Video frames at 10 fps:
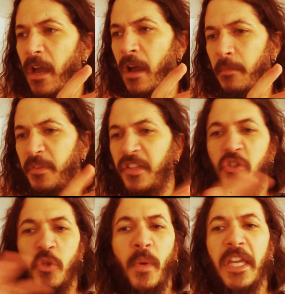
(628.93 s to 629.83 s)
um,
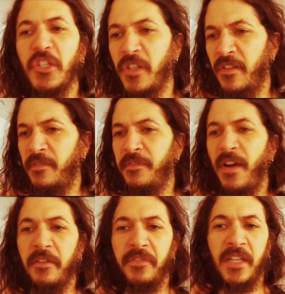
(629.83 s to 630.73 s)
situations
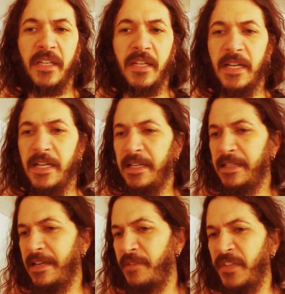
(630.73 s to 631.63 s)
involving uh,
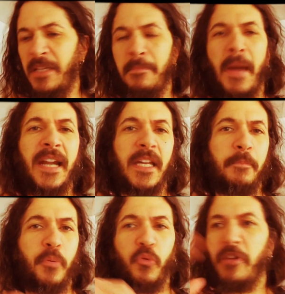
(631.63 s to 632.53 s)
kind of a
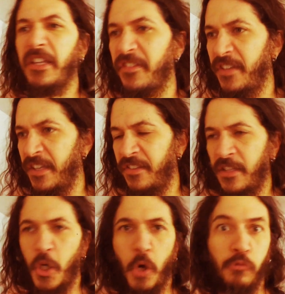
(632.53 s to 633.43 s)
demonic priestess
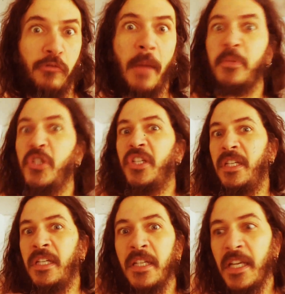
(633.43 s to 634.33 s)
and
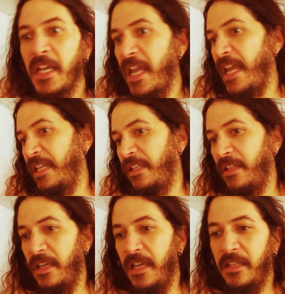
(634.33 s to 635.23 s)
corruption
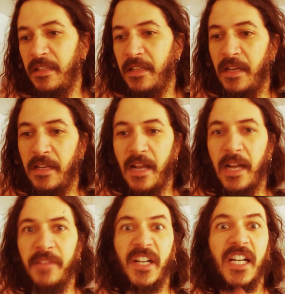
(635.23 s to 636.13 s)
in in uh,
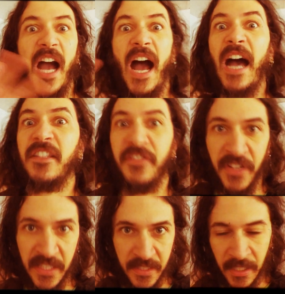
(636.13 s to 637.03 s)
kind of a
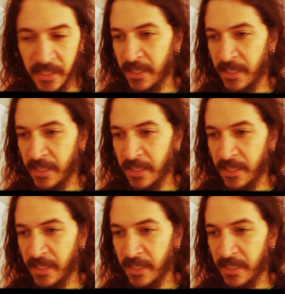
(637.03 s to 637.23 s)
convent